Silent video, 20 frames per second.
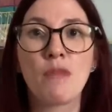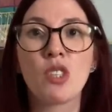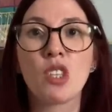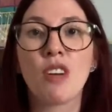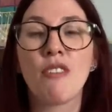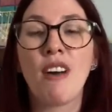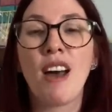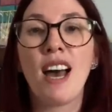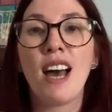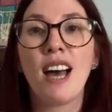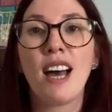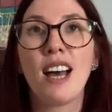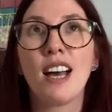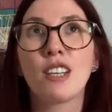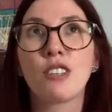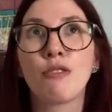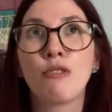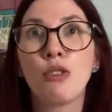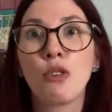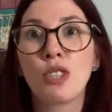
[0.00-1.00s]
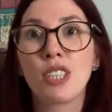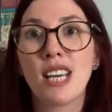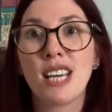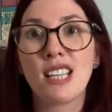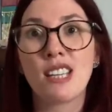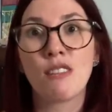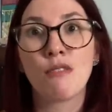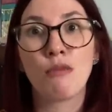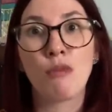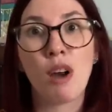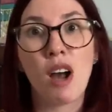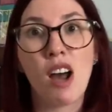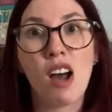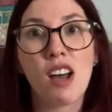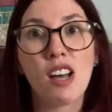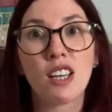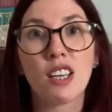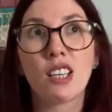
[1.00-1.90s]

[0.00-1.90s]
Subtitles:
so I've had 4 days of work